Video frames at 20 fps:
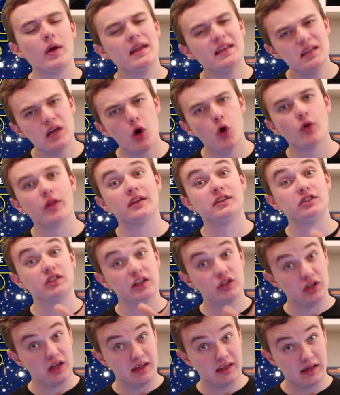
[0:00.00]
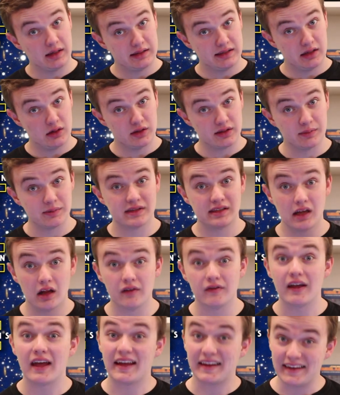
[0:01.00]
We know that J.J. considers
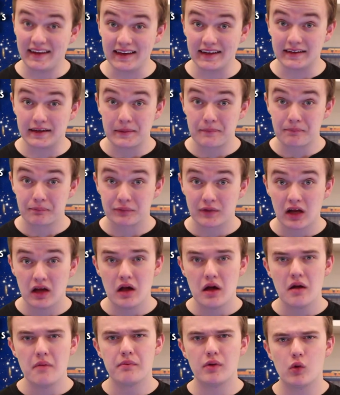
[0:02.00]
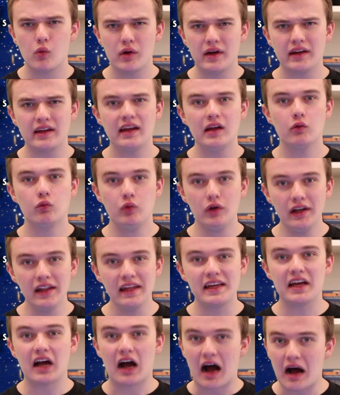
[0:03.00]
himself a geek, but would he
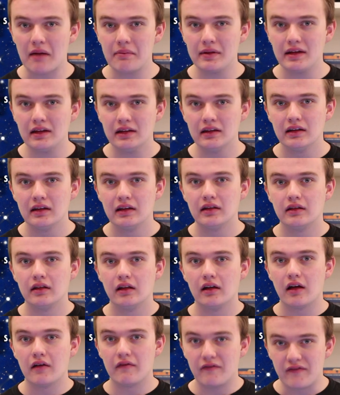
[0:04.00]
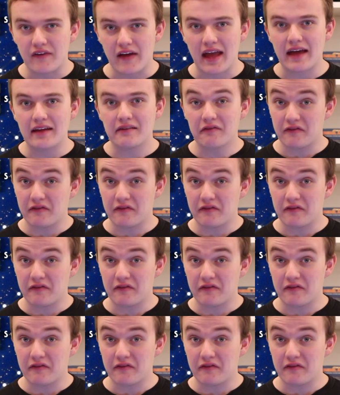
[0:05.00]
really copy fan